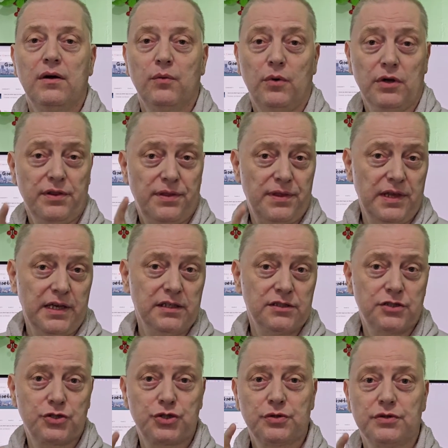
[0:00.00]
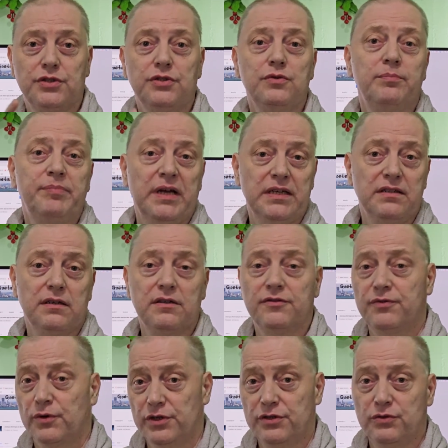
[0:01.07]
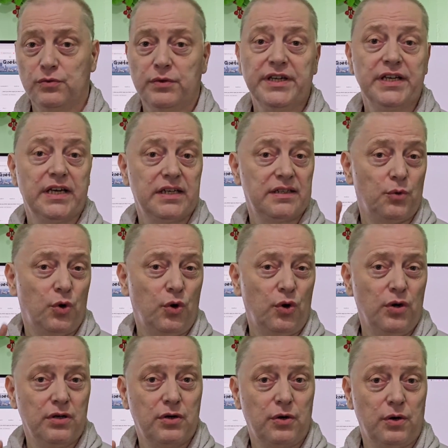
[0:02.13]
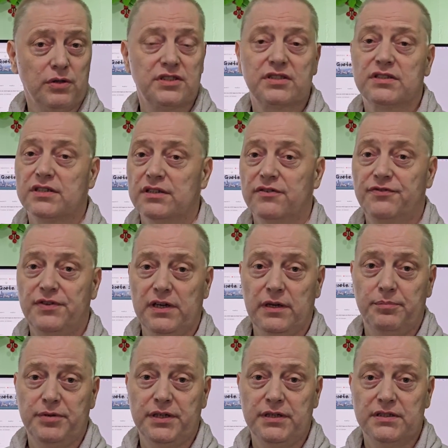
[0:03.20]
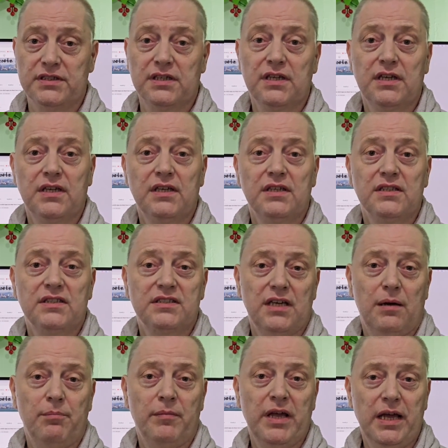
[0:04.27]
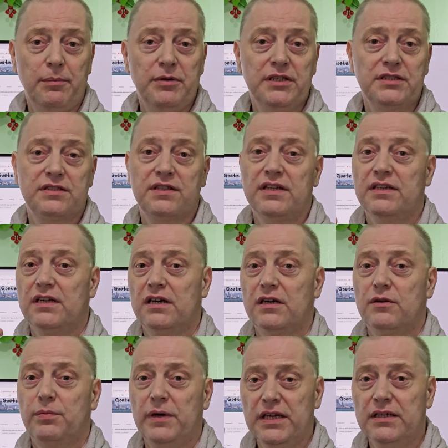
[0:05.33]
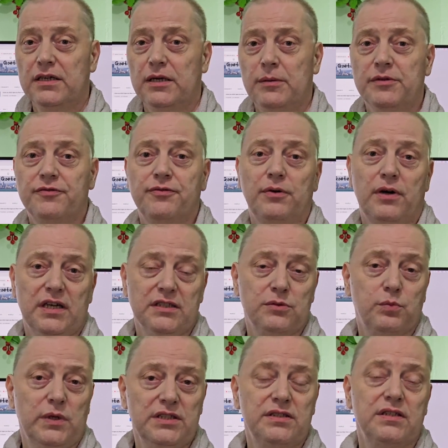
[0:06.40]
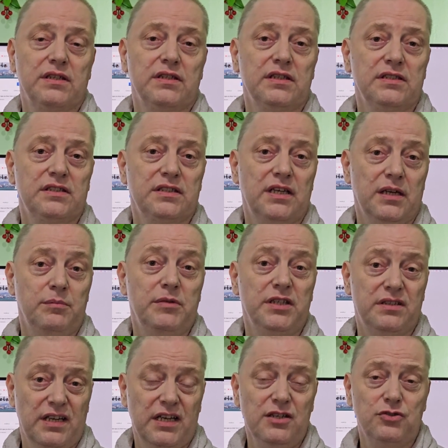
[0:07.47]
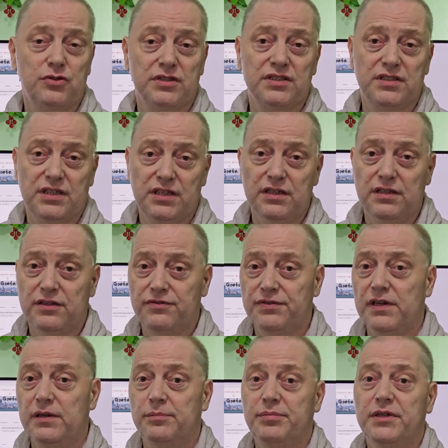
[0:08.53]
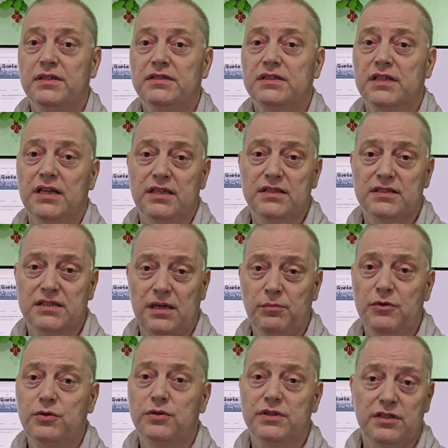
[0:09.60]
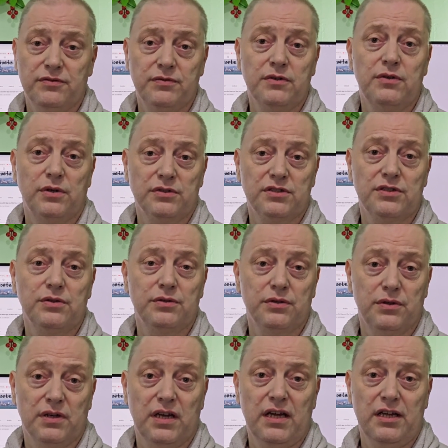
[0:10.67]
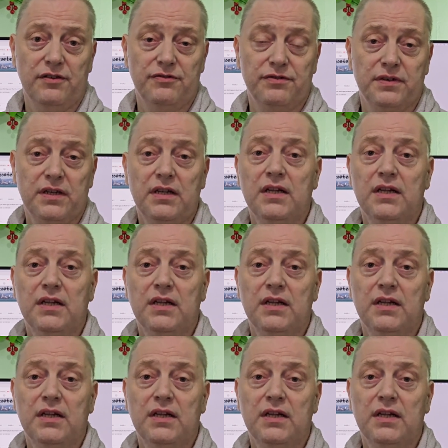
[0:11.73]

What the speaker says: What things should you better avoid doing at all costs in the Philippines? Some habits that are quite common for us Westerners can be dangerous here in the Philippines, and some could even cost you your life.